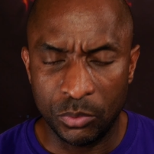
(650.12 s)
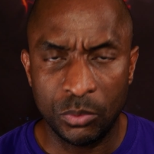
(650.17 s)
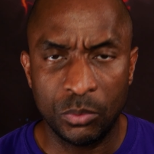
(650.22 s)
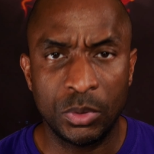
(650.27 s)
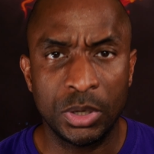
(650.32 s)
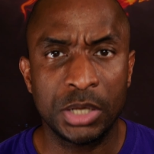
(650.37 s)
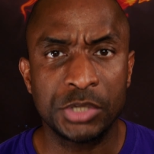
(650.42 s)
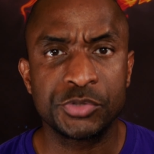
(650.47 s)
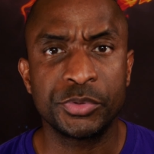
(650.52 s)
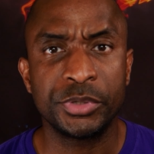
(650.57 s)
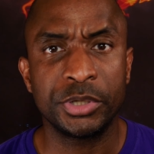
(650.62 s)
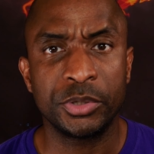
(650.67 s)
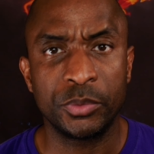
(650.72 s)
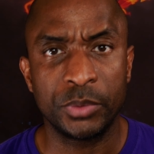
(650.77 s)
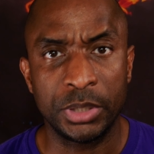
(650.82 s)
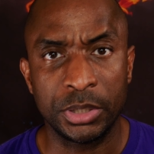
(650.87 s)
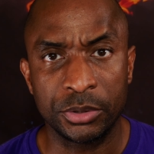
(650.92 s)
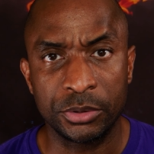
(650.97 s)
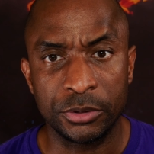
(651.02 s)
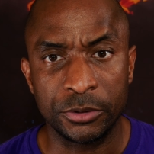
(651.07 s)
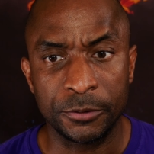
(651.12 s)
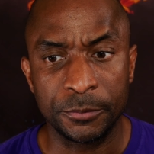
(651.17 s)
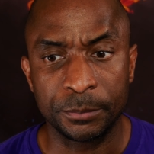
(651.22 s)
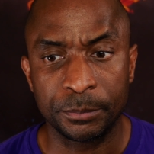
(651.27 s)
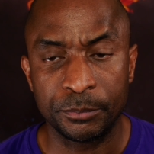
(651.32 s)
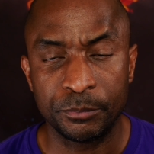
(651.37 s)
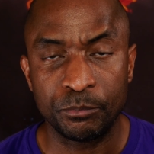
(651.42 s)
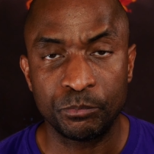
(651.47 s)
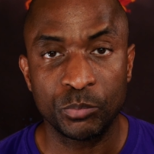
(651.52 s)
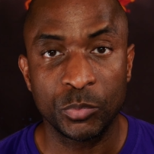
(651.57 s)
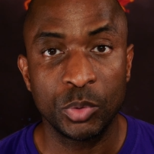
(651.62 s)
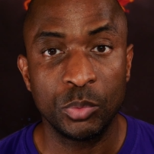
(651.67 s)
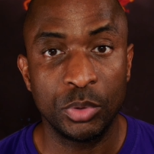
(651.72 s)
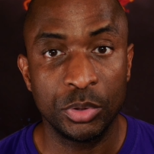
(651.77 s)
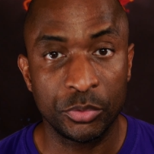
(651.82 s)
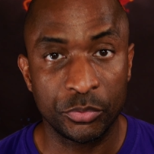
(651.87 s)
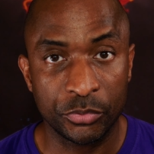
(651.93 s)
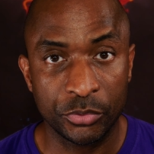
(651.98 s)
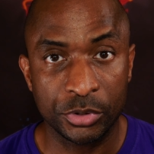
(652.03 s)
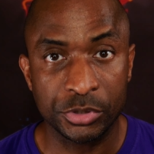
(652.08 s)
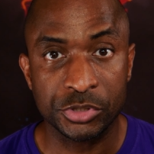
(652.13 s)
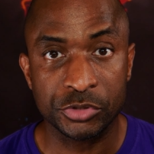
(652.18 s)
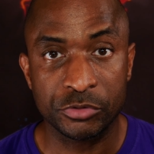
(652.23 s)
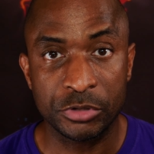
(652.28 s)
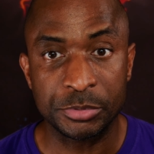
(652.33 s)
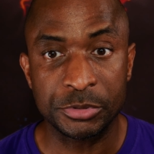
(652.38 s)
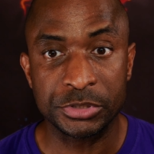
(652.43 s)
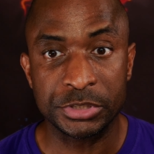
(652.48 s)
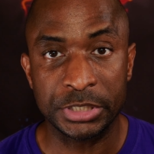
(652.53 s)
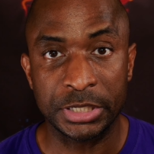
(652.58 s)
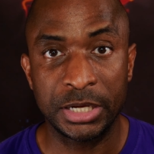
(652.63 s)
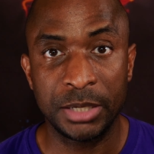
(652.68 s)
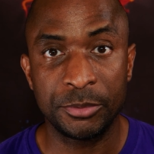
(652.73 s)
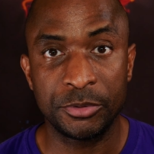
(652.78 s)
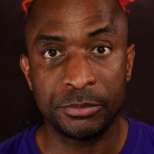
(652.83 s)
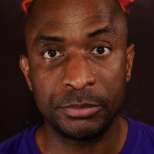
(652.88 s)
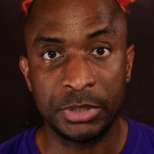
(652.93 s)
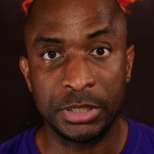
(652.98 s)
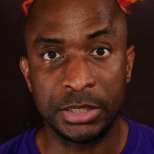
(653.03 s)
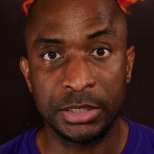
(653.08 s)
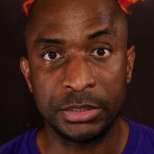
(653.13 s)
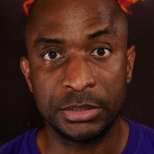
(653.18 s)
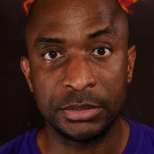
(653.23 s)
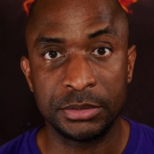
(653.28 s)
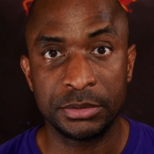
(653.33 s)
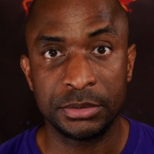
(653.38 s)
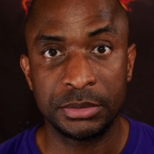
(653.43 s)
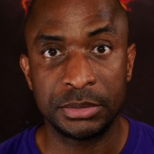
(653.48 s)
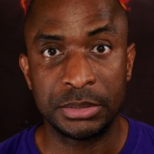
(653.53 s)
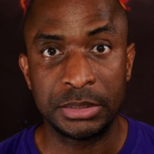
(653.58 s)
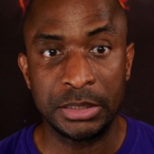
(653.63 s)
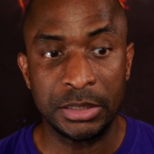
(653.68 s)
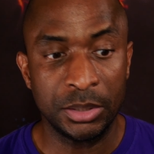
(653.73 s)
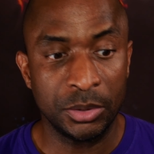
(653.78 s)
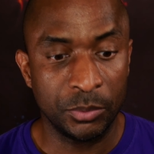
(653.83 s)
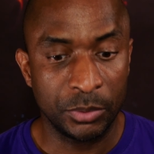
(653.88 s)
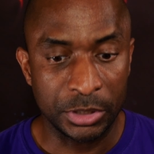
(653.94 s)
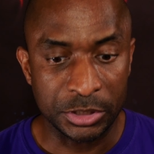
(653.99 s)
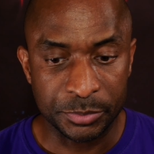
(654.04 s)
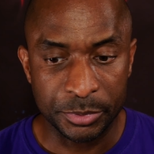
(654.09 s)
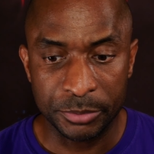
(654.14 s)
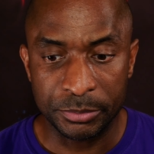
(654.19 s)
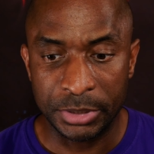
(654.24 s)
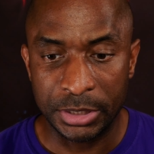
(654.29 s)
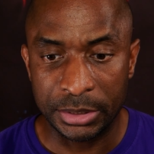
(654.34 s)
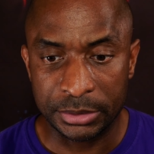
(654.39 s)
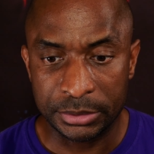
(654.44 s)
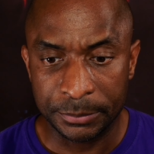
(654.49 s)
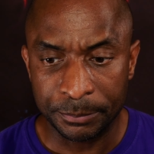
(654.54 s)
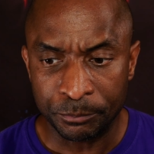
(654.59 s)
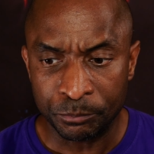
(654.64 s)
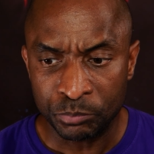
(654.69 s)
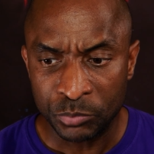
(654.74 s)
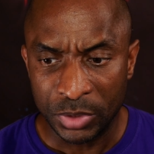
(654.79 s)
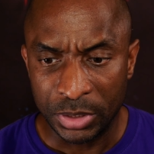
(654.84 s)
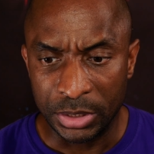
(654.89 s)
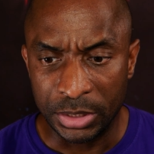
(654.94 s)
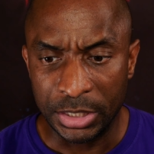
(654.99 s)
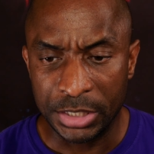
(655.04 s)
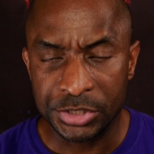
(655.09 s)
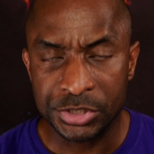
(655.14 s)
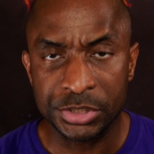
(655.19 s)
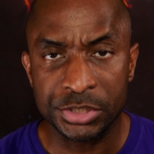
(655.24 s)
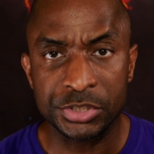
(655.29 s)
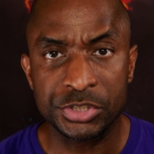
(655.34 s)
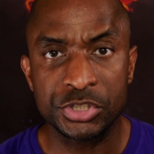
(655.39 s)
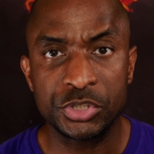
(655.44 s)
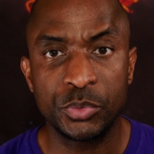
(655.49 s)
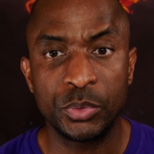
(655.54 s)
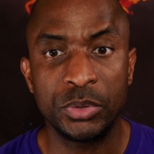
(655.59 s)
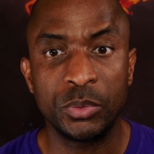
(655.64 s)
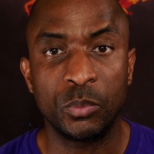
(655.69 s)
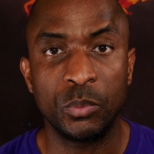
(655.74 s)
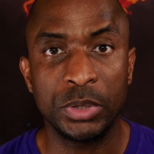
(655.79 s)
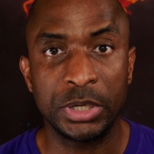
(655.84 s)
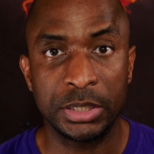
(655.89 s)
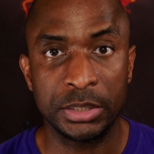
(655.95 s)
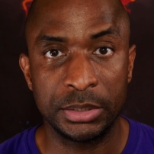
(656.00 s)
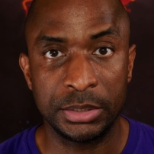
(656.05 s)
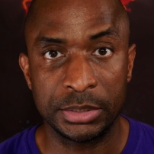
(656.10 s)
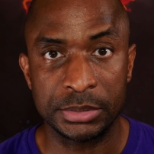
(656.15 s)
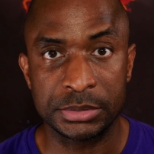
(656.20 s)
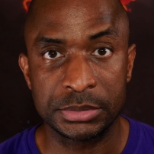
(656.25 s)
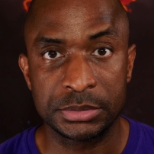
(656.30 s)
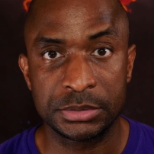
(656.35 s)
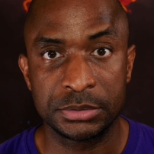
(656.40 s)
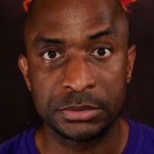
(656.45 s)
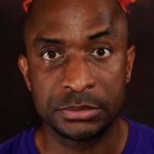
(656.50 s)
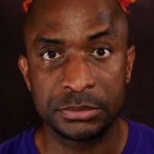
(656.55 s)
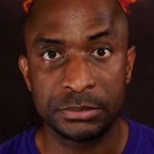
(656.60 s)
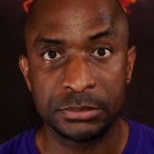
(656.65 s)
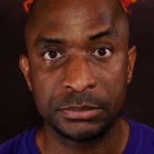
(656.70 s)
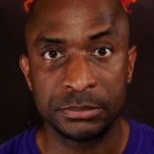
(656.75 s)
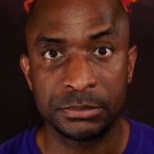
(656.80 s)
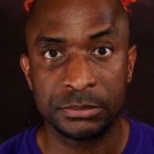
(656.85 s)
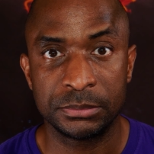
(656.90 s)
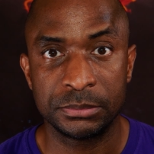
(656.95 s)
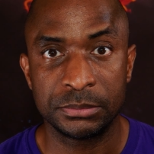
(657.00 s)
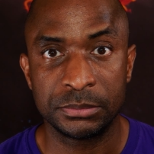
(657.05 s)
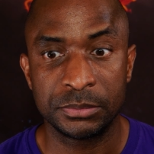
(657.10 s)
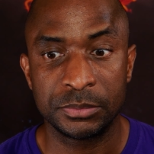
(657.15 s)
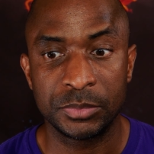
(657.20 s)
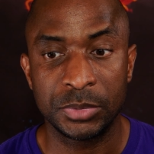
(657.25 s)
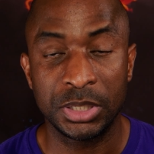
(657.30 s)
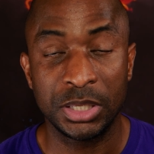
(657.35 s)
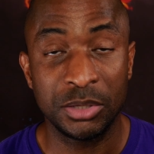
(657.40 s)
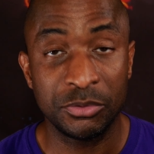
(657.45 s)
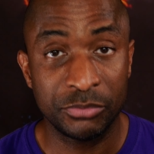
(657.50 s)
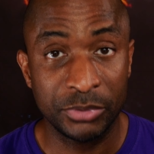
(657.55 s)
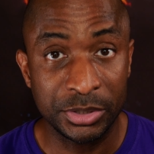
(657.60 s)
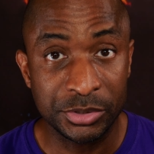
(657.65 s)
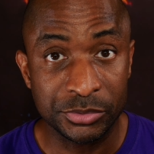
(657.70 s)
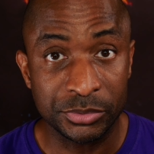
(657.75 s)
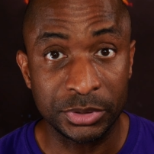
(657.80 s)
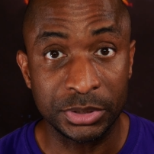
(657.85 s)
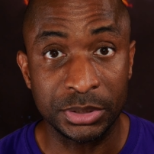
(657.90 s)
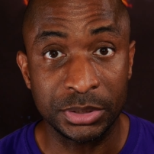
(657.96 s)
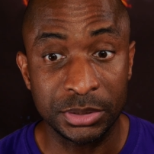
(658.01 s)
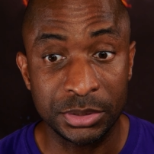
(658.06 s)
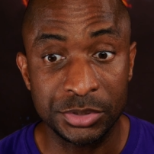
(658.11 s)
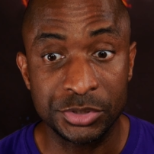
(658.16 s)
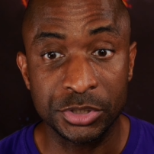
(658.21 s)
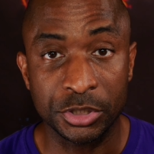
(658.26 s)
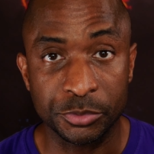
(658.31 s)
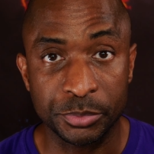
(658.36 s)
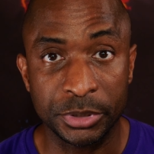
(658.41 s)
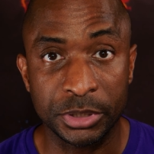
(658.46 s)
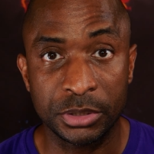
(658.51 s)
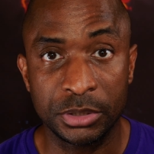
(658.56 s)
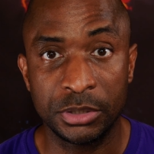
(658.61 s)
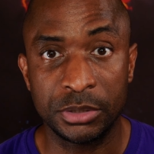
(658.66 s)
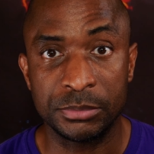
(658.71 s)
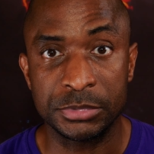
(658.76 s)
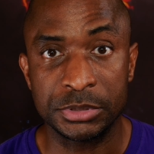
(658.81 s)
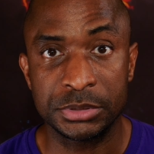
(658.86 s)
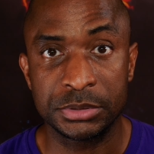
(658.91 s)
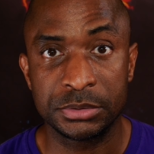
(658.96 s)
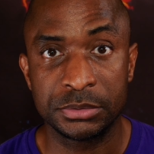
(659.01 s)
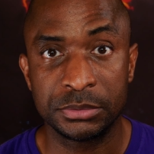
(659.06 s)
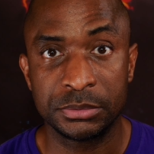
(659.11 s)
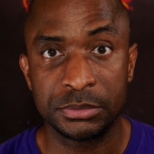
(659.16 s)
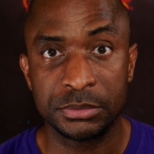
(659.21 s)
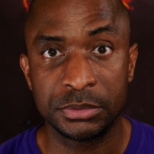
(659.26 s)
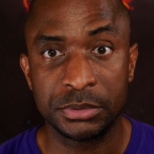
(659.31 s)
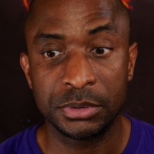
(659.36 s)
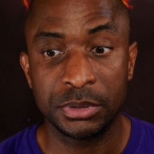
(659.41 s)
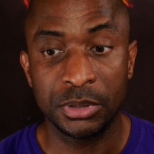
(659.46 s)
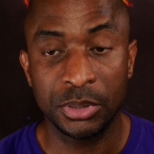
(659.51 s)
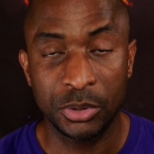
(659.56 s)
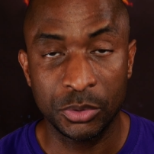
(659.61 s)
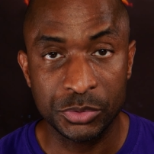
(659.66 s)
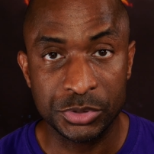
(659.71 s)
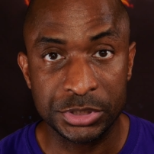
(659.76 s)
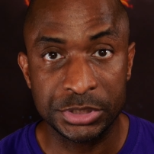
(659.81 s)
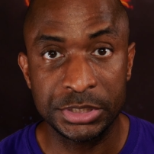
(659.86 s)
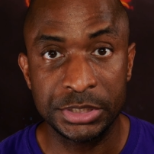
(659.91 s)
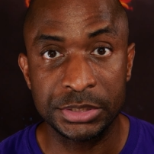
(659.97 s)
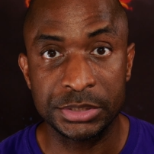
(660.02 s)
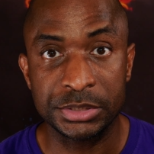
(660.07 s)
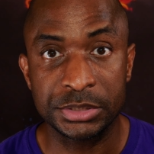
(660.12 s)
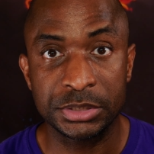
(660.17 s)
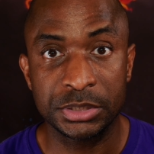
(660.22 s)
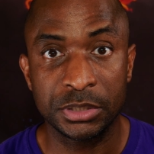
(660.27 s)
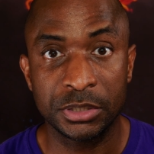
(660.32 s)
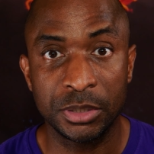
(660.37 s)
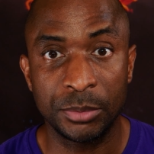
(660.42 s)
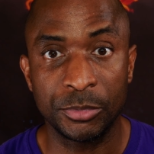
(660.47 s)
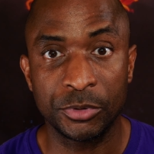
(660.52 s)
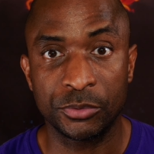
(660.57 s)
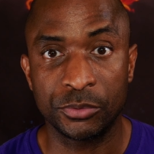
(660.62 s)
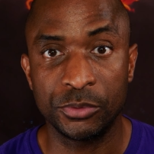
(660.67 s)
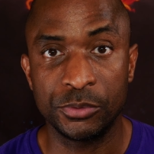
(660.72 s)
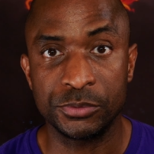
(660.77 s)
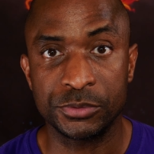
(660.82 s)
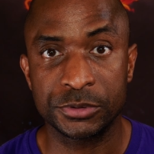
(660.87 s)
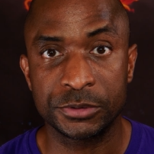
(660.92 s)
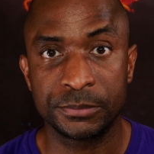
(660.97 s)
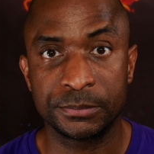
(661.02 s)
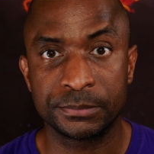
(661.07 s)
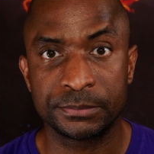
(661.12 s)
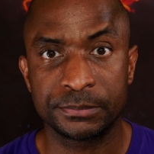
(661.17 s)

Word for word: Well, I was reading a while ago, one of the first scriptures that came to mind when I speak about nations doing wickedness. Eventually, judgment comes. Those sins come to roost.